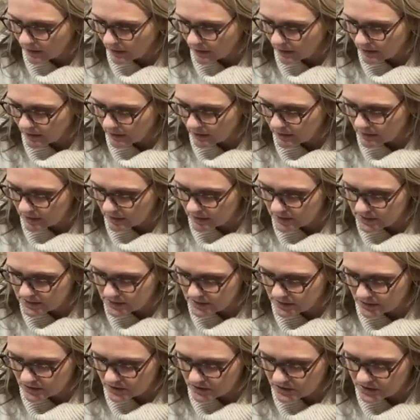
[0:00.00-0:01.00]
in this
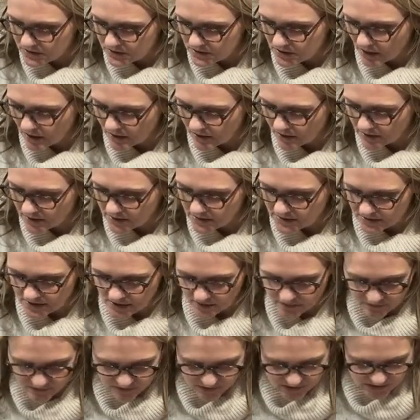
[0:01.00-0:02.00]
little stocking
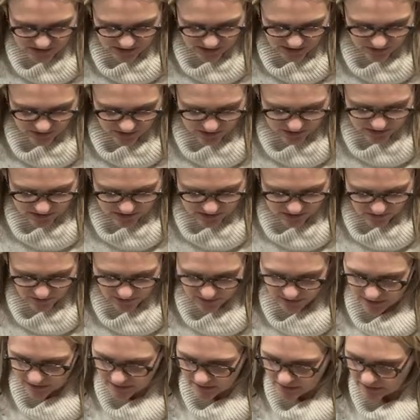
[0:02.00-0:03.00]
stuffer series. So I
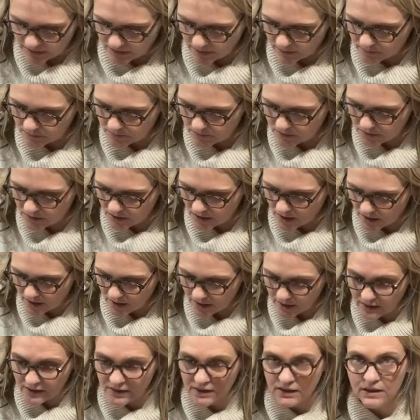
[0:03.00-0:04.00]
ended up
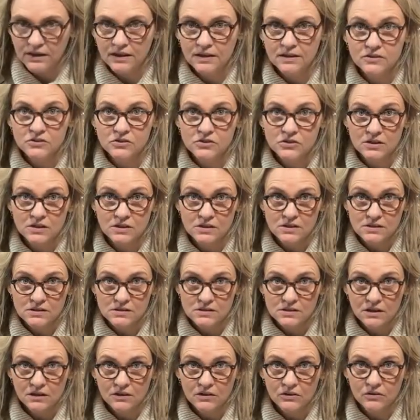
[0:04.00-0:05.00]
9 inches
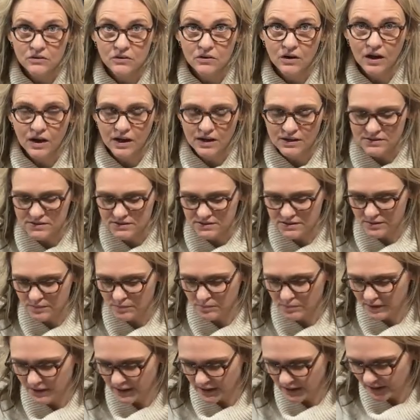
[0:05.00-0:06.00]
across the
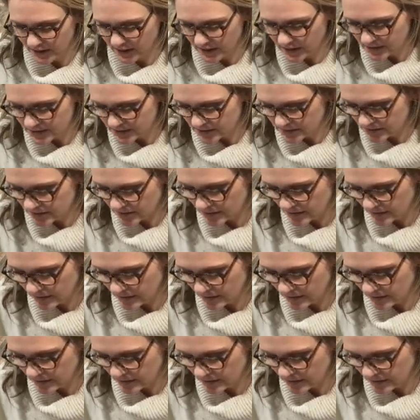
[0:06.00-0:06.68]
base,